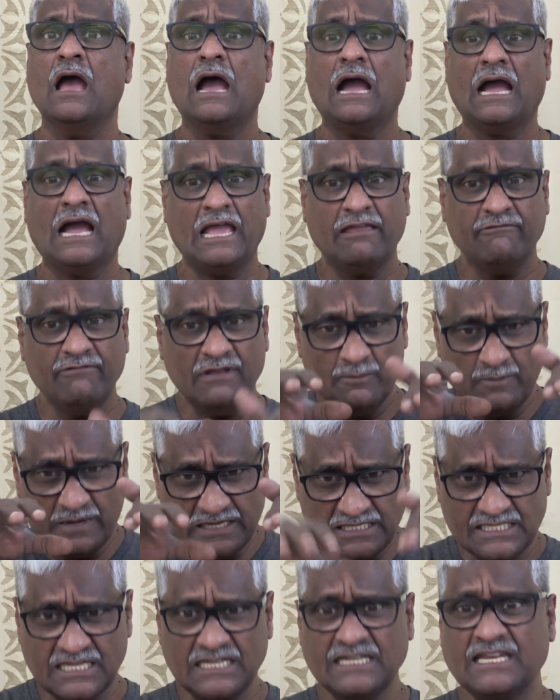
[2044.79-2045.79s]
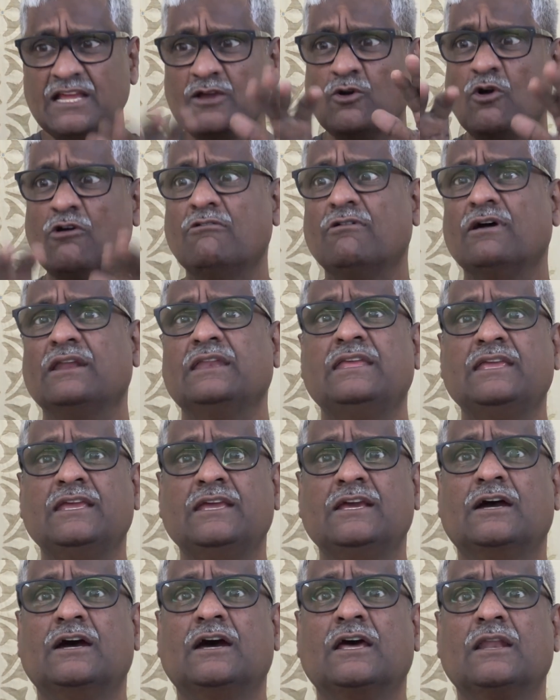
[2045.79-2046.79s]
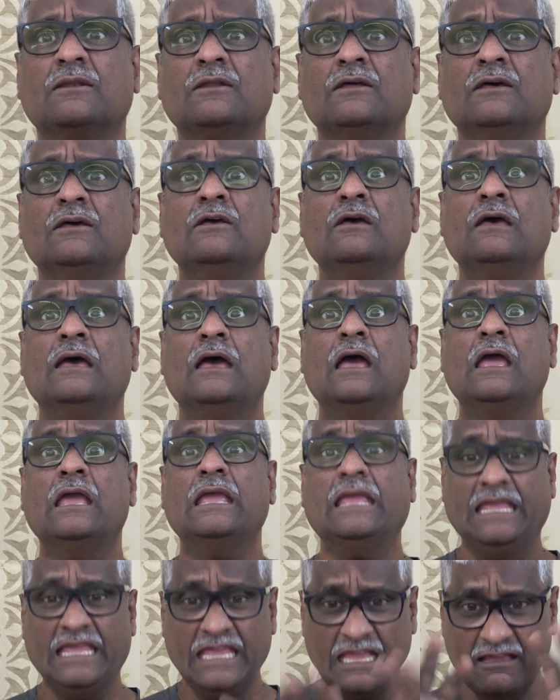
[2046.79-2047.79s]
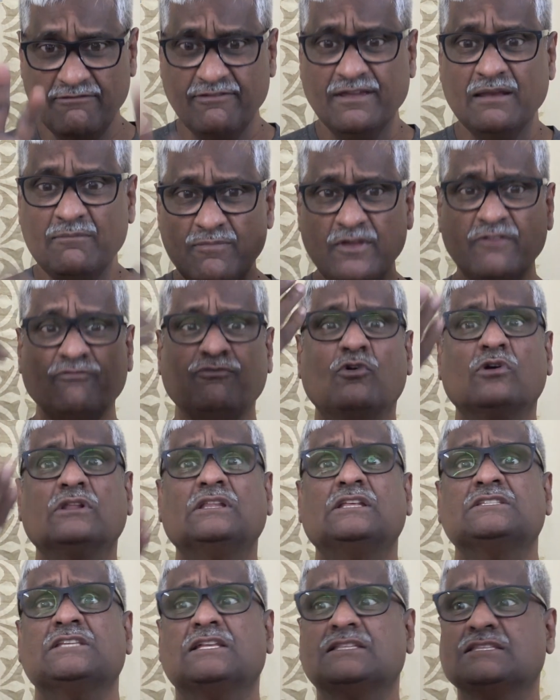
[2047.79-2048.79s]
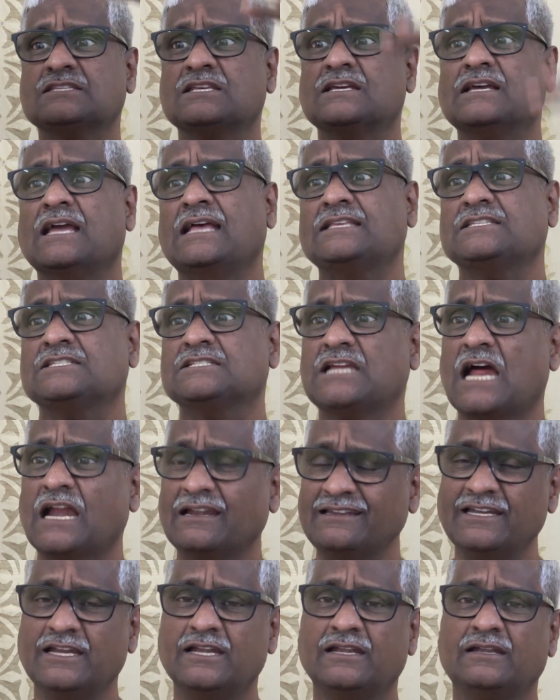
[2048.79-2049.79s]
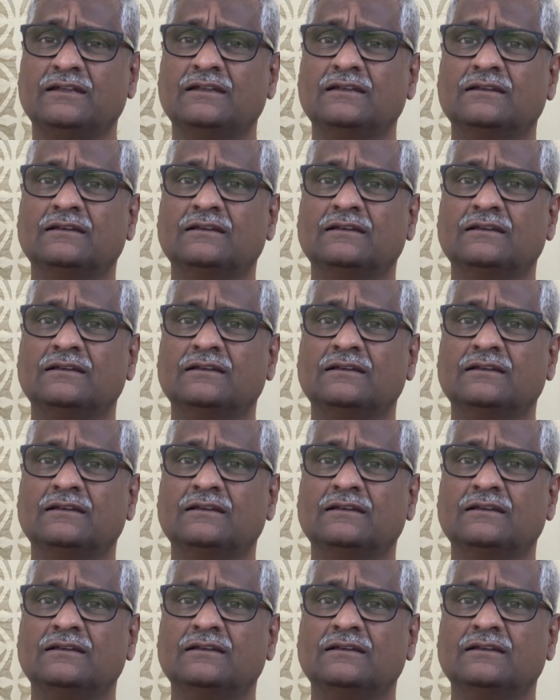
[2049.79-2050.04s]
I will be sitting over here even before the satsang has started.